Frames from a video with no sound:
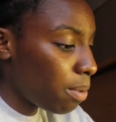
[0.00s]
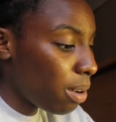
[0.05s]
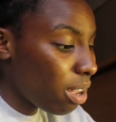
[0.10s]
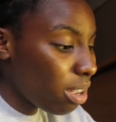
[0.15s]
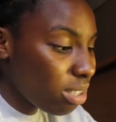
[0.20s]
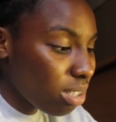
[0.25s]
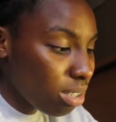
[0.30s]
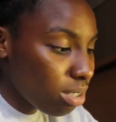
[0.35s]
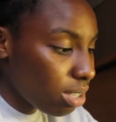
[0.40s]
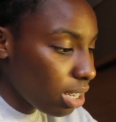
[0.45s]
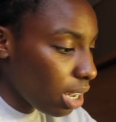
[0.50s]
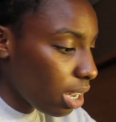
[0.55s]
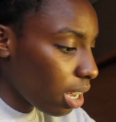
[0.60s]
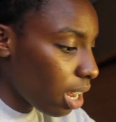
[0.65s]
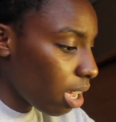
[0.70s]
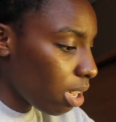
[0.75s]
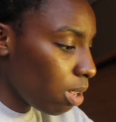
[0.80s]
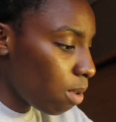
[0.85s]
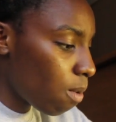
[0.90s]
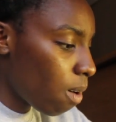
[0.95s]
but also take
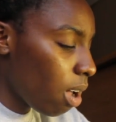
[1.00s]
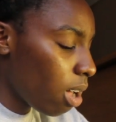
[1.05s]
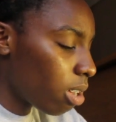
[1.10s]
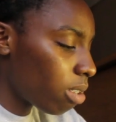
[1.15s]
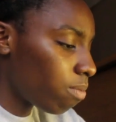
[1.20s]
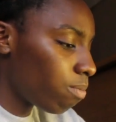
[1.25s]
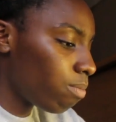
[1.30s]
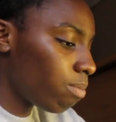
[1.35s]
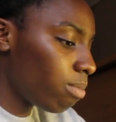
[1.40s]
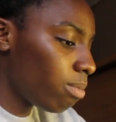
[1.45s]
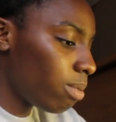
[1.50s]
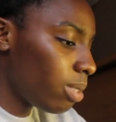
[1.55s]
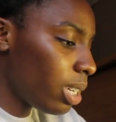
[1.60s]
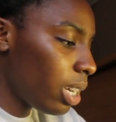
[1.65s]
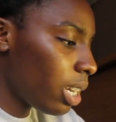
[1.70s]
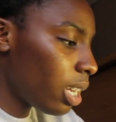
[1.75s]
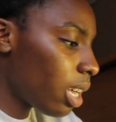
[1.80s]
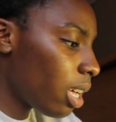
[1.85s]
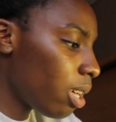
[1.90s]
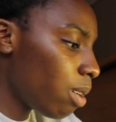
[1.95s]
it how you want.
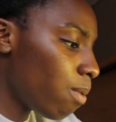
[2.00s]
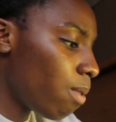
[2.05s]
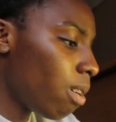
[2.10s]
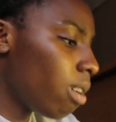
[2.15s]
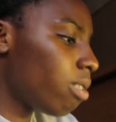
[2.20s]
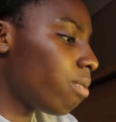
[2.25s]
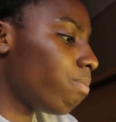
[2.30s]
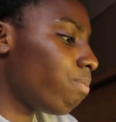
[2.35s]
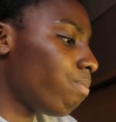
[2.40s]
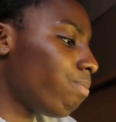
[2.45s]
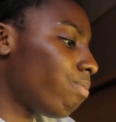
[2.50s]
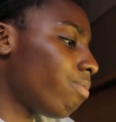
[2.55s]
Take it how you want.